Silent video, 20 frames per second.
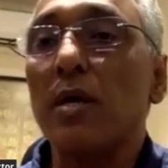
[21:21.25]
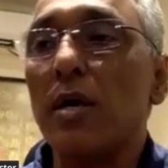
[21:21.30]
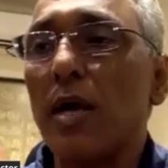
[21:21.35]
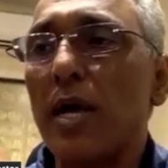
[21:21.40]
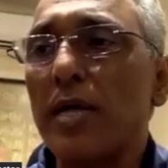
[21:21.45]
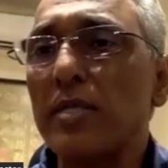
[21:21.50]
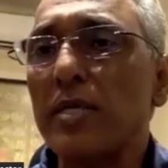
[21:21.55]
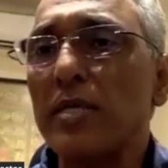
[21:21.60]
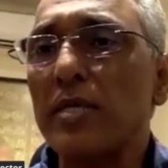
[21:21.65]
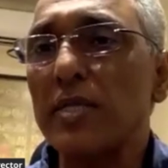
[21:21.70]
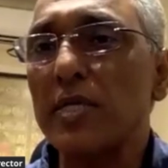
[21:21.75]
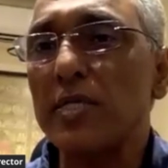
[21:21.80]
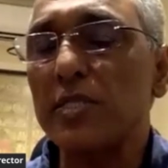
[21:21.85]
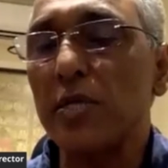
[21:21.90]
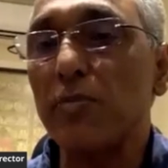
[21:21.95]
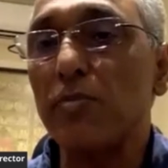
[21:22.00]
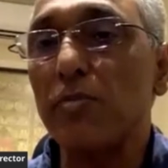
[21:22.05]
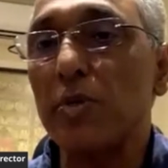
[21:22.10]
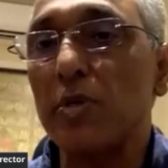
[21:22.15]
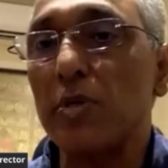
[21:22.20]
I think there's
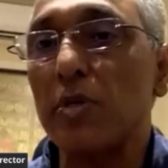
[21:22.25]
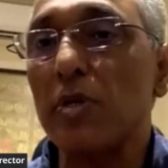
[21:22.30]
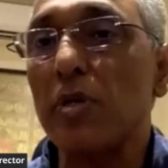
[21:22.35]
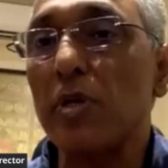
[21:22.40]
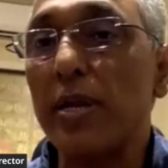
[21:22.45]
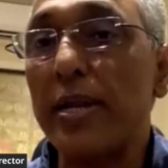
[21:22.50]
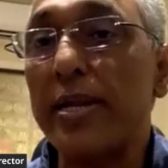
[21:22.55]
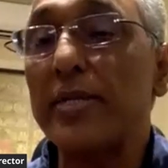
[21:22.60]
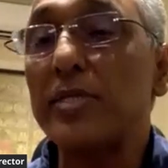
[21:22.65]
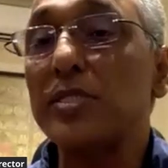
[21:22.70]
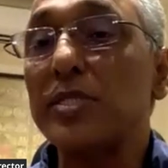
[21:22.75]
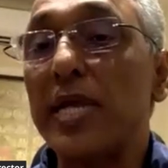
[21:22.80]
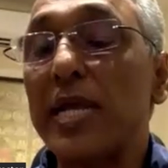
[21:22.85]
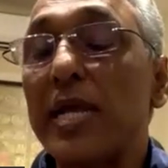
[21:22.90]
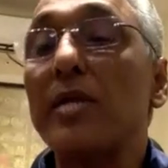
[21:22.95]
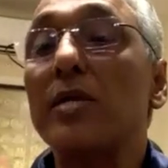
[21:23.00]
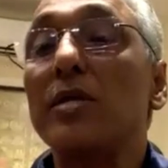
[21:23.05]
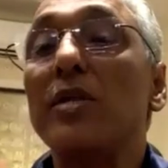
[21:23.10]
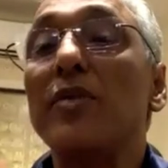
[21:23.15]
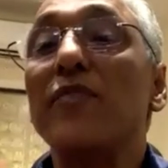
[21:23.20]
some great
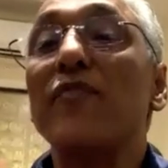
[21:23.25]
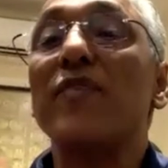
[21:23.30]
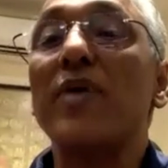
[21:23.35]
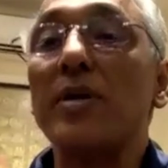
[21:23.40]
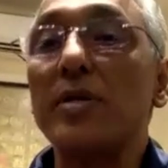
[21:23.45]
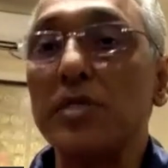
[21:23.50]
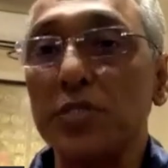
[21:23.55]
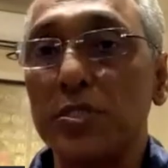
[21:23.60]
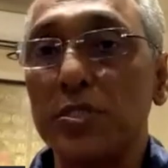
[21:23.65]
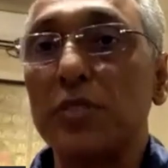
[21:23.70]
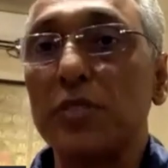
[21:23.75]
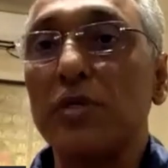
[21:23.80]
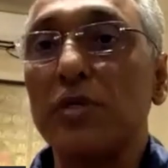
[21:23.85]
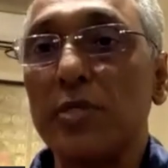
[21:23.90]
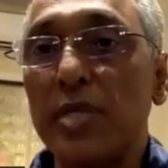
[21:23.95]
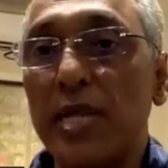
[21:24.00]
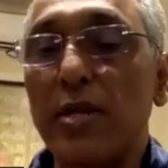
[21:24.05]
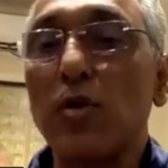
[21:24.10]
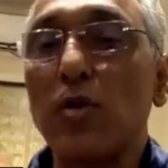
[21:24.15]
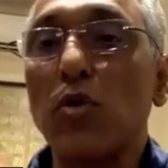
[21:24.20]
secondary funds
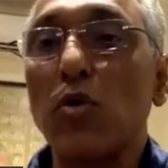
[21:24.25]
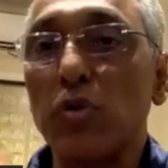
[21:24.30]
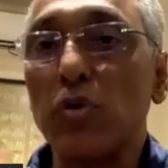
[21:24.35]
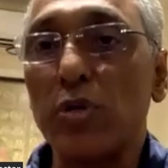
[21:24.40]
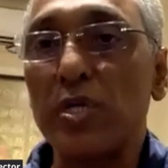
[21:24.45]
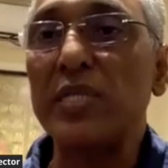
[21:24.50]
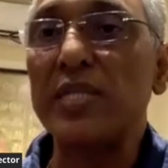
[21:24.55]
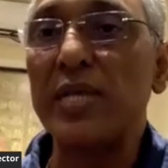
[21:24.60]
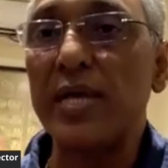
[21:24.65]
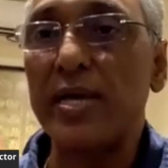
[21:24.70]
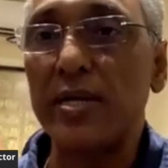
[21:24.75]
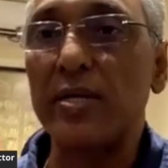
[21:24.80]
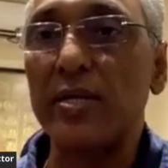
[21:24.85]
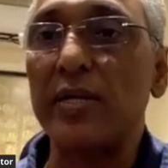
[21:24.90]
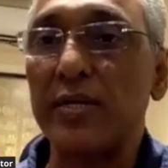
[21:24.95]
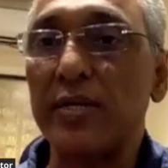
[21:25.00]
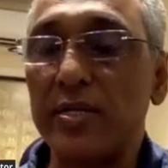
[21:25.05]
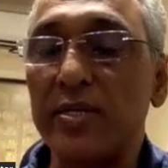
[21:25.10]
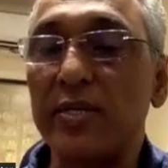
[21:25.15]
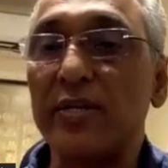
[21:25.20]
that are already there in
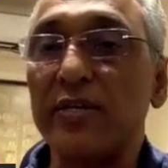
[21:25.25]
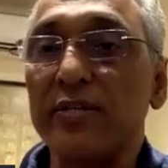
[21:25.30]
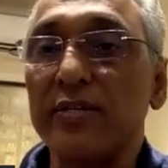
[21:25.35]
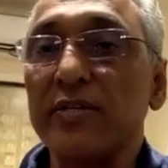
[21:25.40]
India.